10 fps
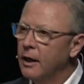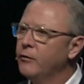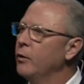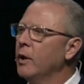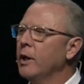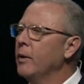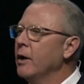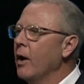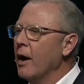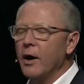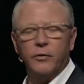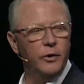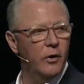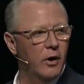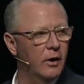if you really want to know how healthy
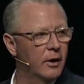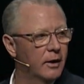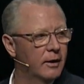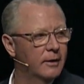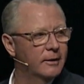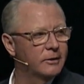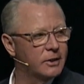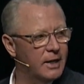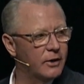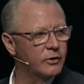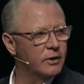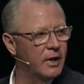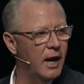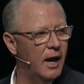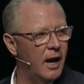you are, just ask yourself,
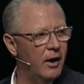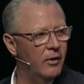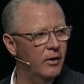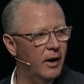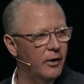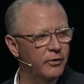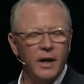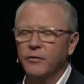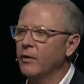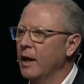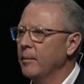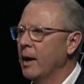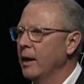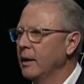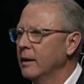how, how, how thankful am I?